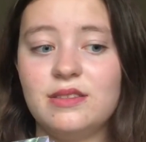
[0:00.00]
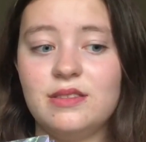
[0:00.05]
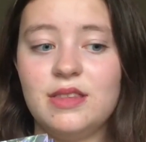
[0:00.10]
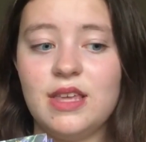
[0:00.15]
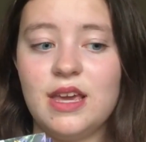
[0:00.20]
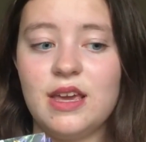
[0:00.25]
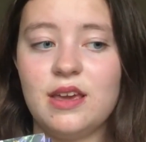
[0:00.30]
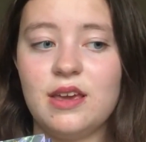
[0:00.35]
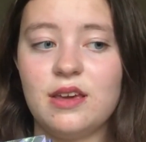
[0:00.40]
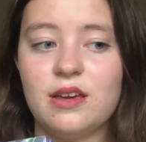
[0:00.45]

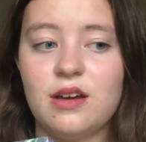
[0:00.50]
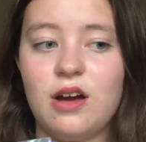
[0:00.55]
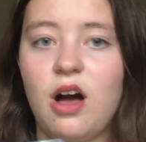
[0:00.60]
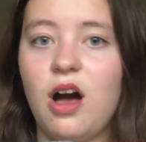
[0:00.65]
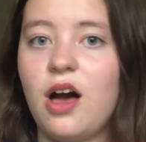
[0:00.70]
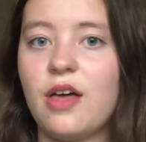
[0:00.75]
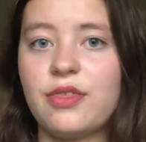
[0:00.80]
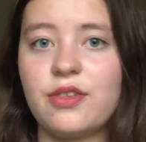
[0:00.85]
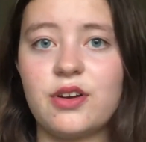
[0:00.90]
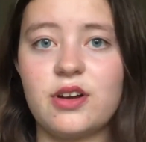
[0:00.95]
The
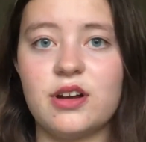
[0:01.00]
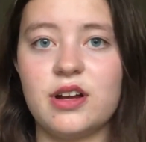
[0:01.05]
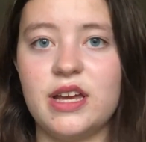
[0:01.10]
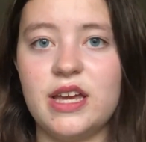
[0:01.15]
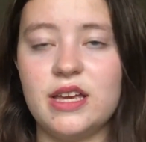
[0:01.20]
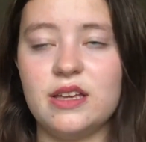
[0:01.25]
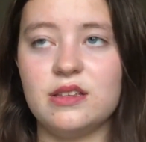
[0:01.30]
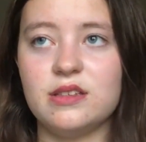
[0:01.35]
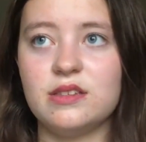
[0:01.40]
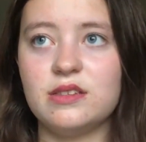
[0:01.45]
author
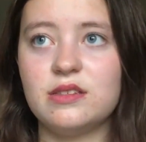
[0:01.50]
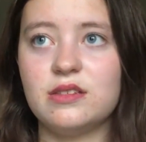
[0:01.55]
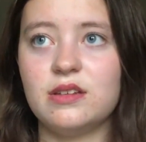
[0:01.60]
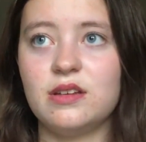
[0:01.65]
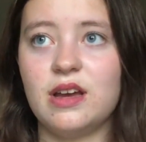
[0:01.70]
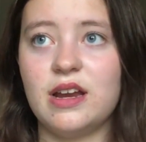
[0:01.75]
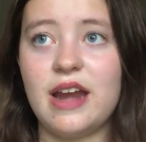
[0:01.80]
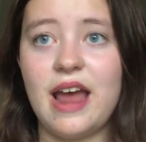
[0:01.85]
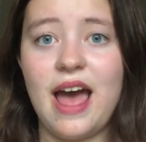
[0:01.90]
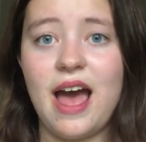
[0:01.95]
is
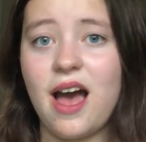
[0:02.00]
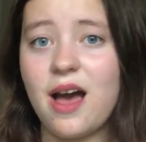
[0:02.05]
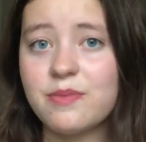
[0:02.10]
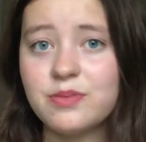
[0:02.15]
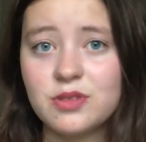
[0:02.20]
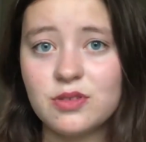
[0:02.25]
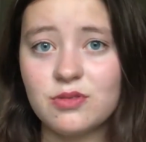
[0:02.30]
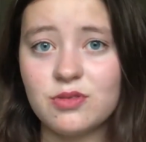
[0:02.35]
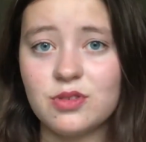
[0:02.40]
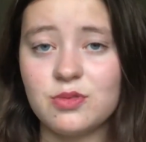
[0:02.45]
an
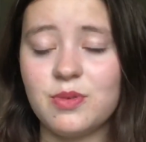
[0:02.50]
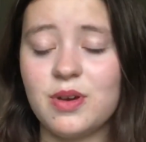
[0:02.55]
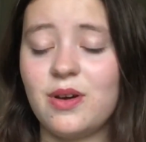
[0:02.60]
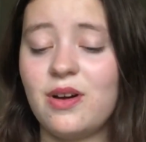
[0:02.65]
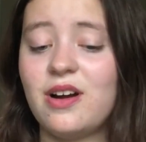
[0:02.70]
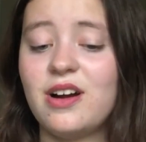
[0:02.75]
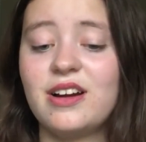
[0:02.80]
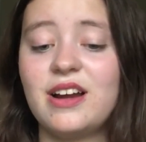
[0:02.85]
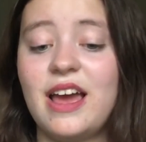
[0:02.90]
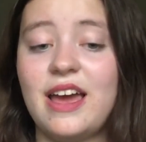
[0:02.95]
absolute
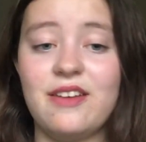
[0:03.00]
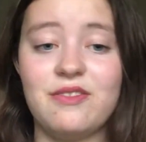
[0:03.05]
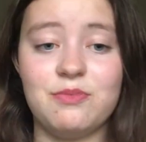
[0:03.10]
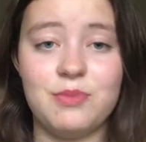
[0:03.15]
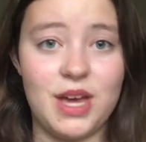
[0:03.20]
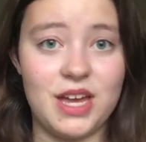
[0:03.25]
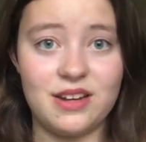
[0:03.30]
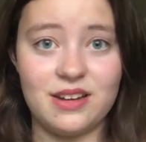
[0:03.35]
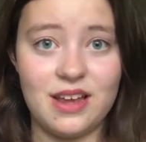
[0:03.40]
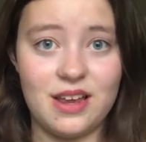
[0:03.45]
sweetheart. I have
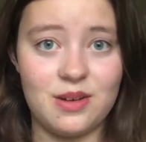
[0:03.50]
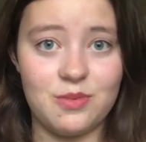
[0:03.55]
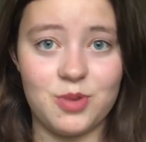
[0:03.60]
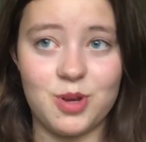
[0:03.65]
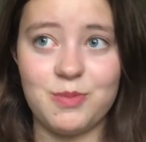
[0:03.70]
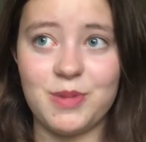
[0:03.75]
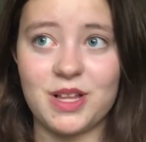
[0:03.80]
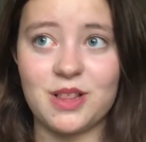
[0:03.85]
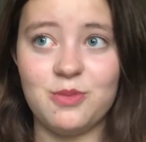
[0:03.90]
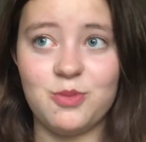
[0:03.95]
met Anna
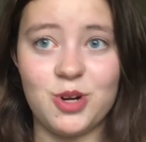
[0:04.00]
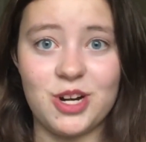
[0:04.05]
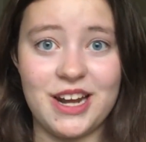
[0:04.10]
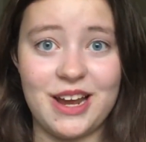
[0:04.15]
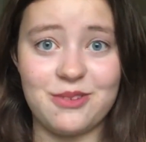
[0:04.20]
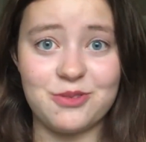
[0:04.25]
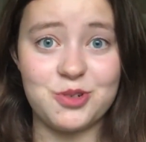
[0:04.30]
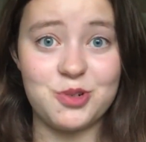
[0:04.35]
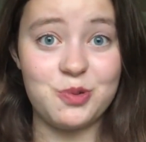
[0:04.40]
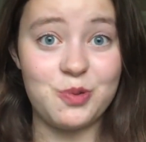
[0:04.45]
Marie McLemore
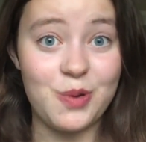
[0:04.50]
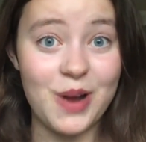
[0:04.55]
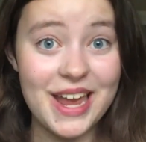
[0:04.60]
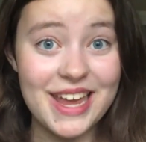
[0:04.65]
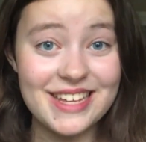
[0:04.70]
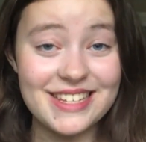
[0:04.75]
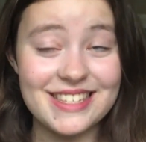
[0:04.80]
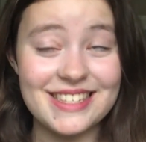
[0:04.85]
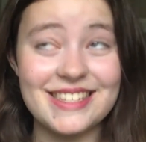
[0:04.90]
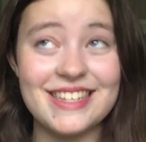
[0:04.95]
now
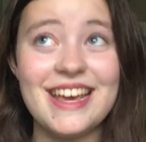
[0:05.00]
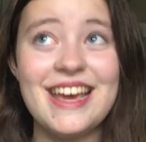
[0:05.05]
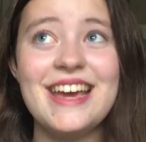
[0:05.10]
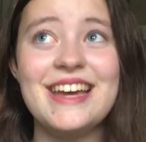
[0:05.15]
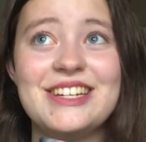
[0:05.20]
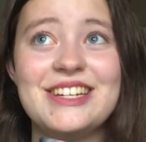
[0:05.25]
twice.